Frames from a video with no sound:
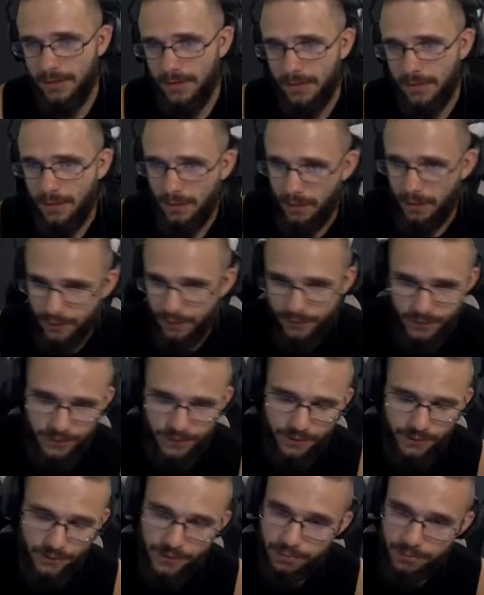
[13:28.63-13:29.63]
all you have to
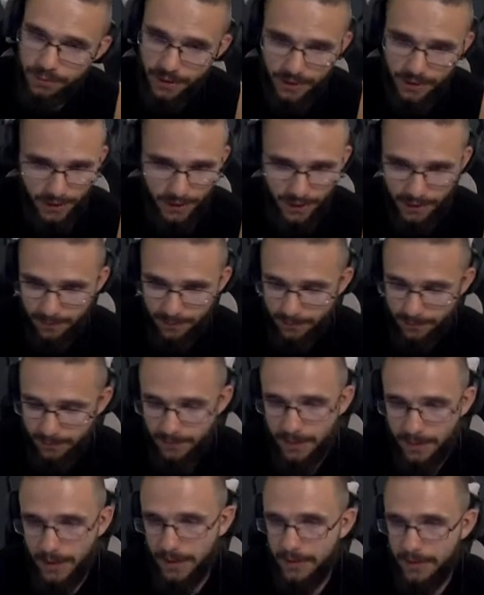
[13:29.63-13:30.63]
do is play the game
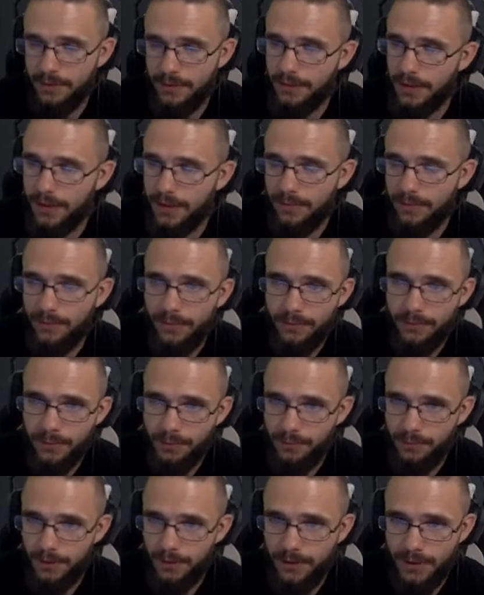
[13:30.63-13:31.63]
and you'll get
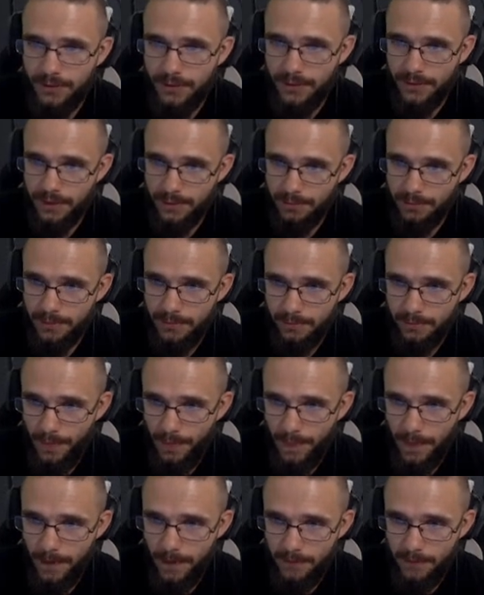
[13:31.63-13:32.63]
leveled up
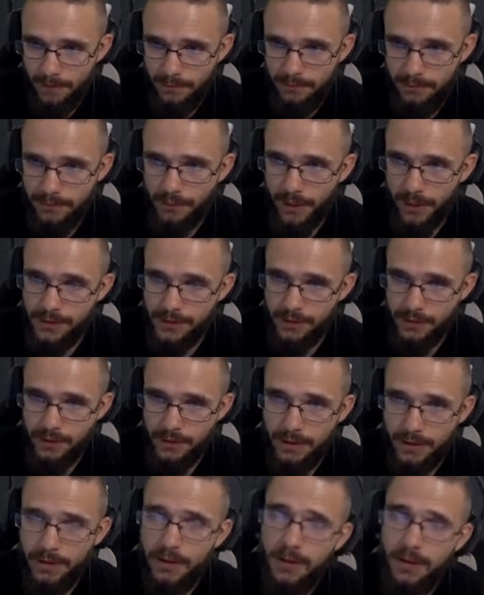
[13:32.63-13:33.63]

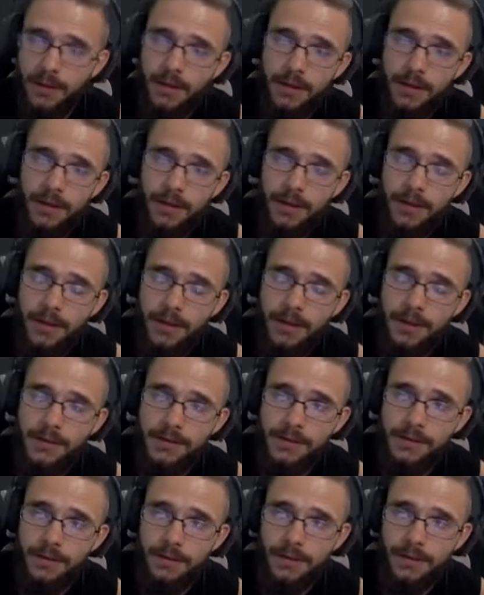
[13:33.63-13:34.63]
gradually.
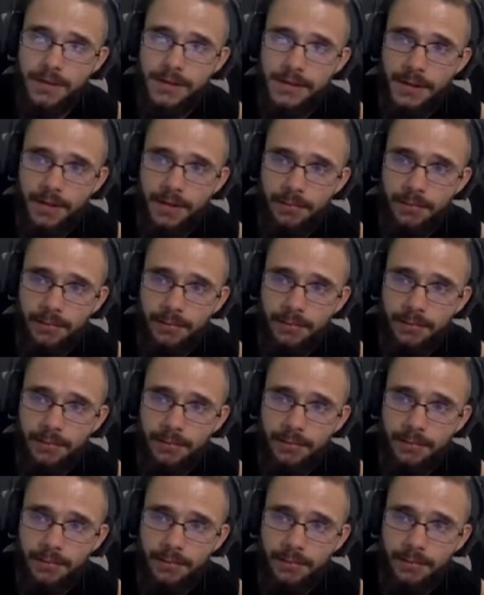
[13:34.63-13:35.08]
So that's not